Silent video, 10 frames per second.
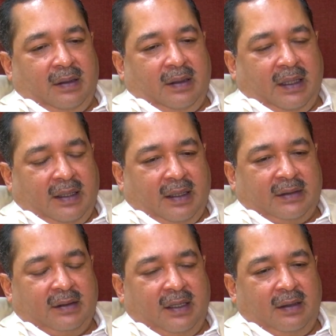it
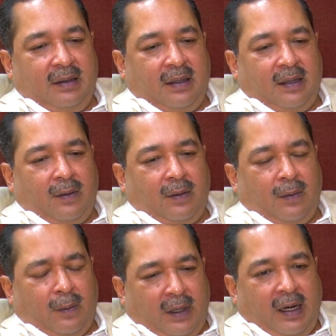doesn't
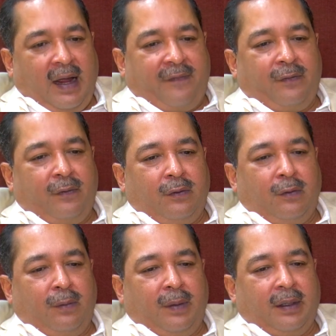only have to do
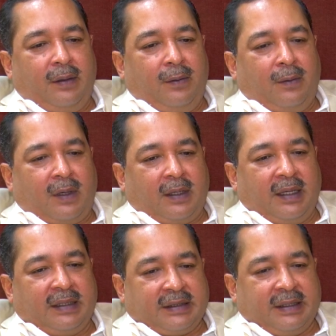with what the
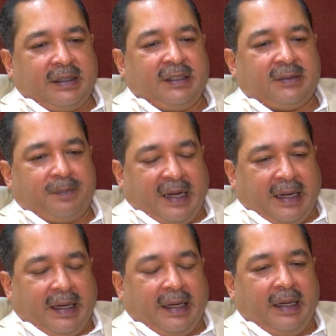estate is
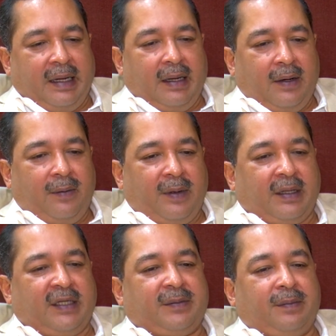paying,
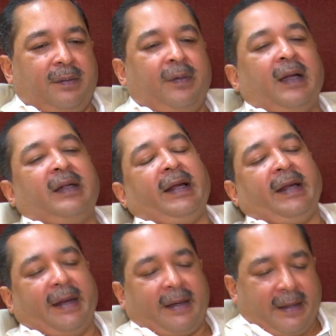whether it's we are they
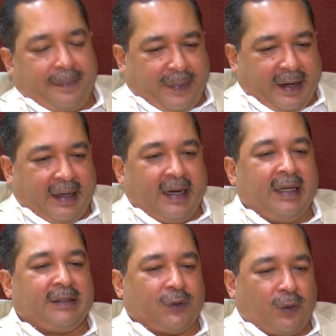getting paid
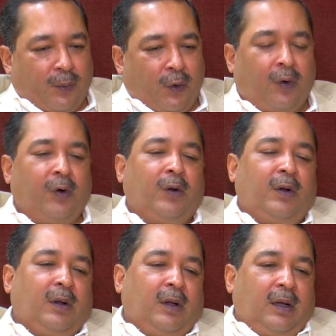less or more,
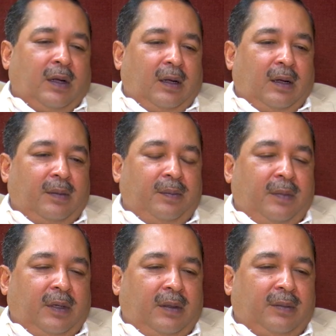
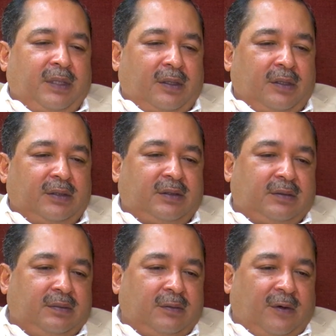
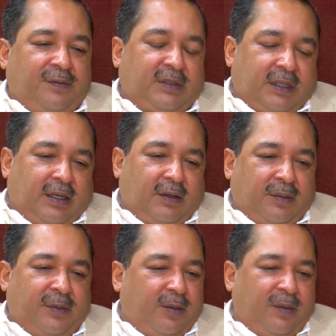because obviously now
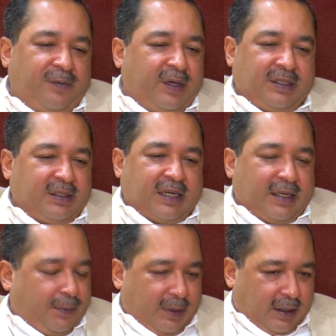the Minimum Wages
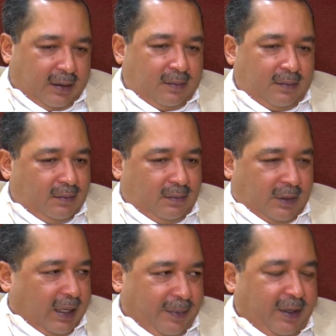Act will
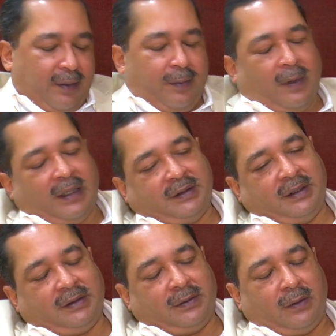come in once
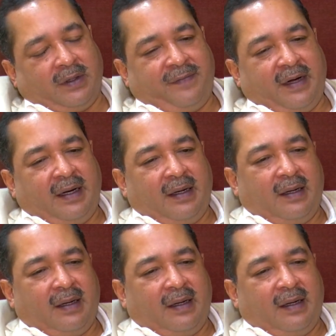it's notified, and